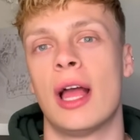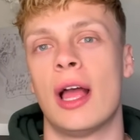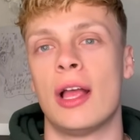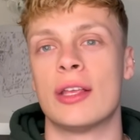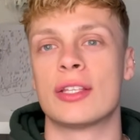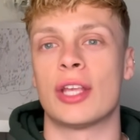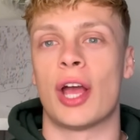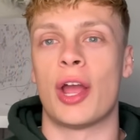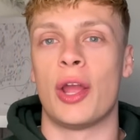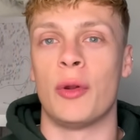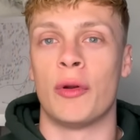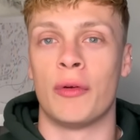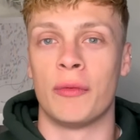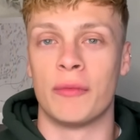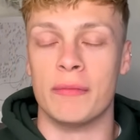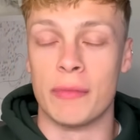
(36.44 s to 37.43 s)
So,
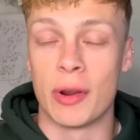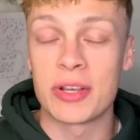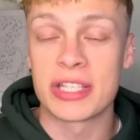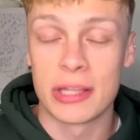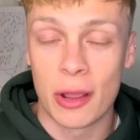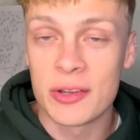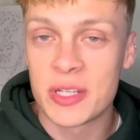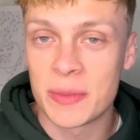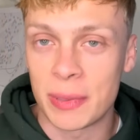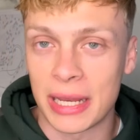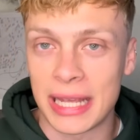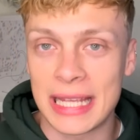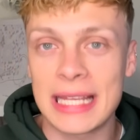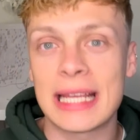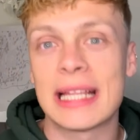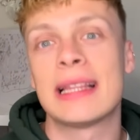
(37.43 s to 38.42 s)
most
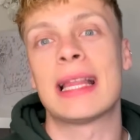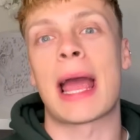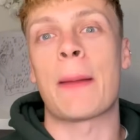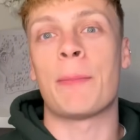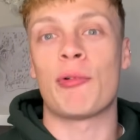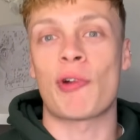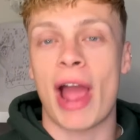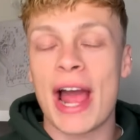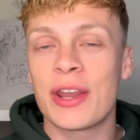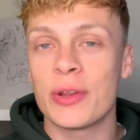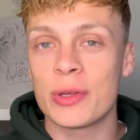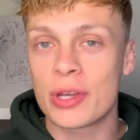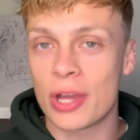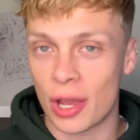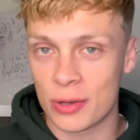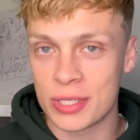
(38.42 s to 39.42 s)
notably, their brand new
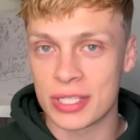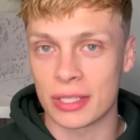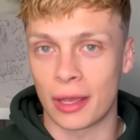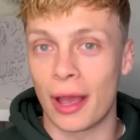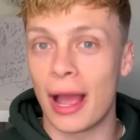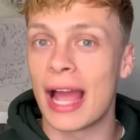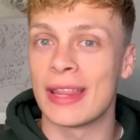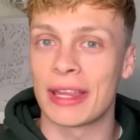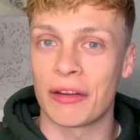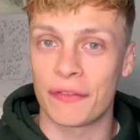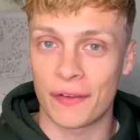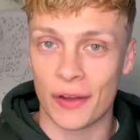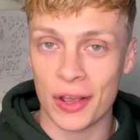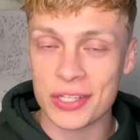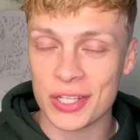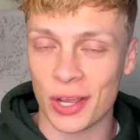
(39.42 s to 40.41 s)
coaster and their
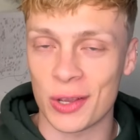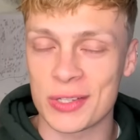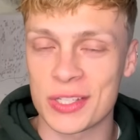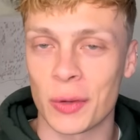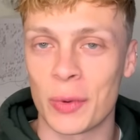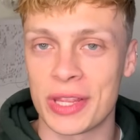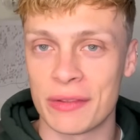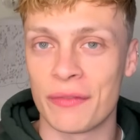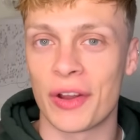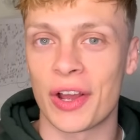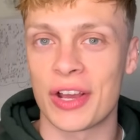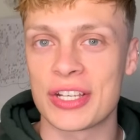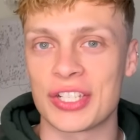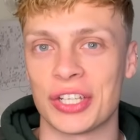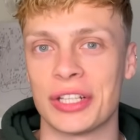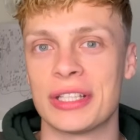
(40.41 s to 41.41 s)
first coaster with
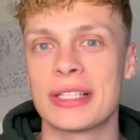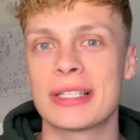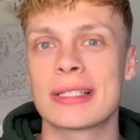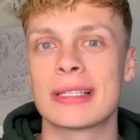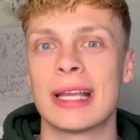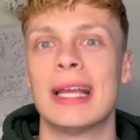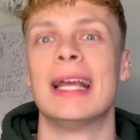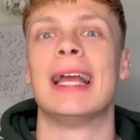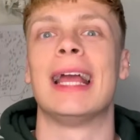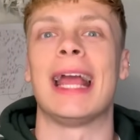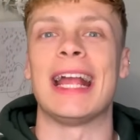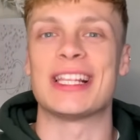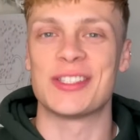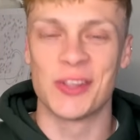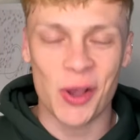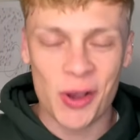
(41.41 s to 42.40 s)
inversions.
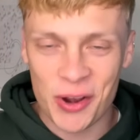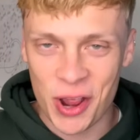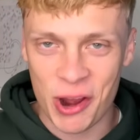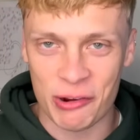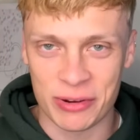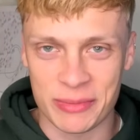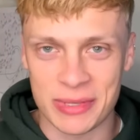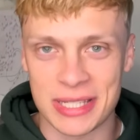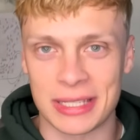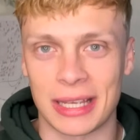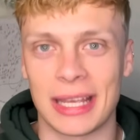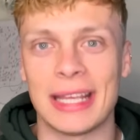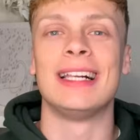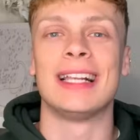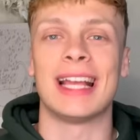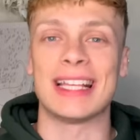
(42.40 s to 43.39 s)
It's not an
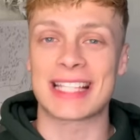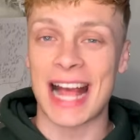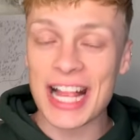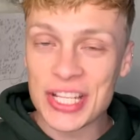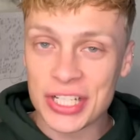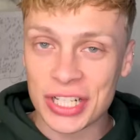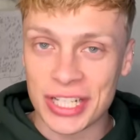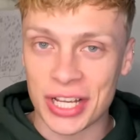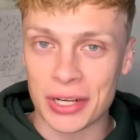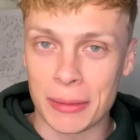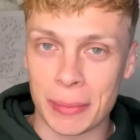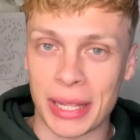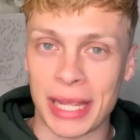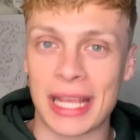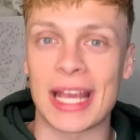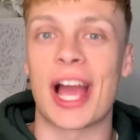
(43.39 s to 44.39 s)
RMC, it's actually going to
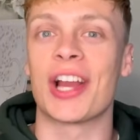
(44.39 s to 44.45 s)
be a